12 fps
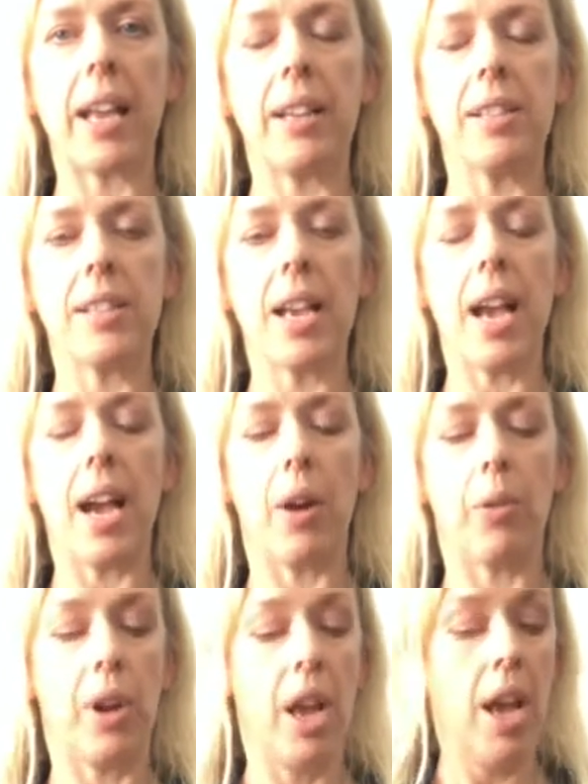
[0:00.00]
and
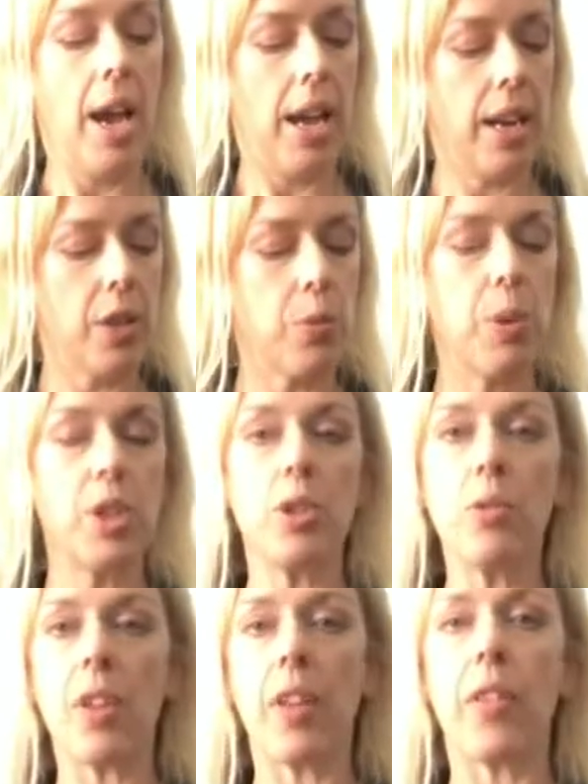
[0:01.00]
down. And as we do
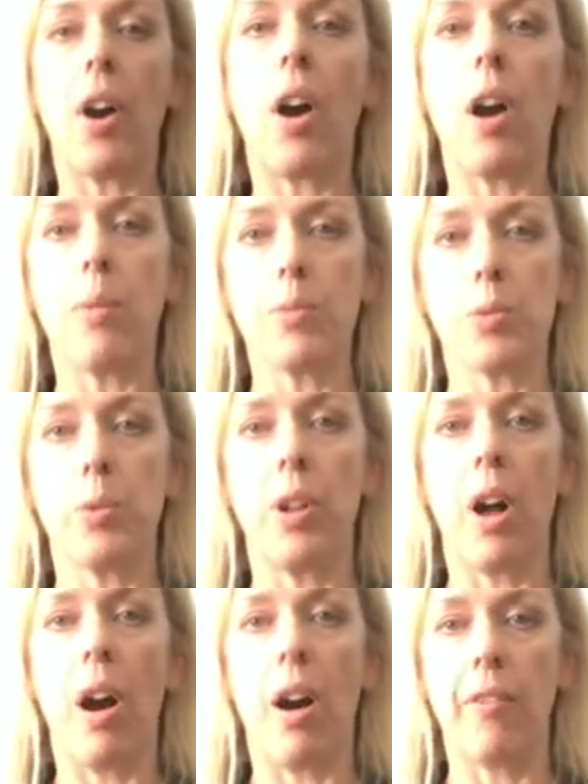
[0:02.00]
that, the arms will
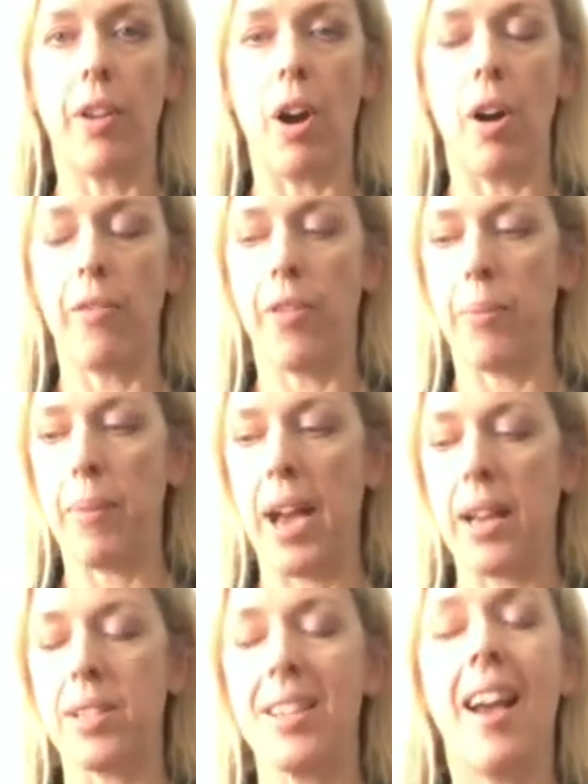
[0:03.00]
hover off the
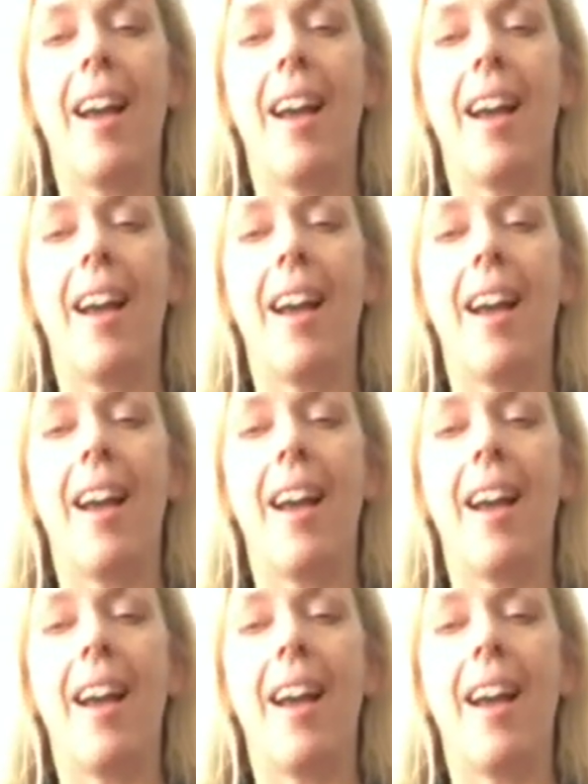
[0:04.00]
mat.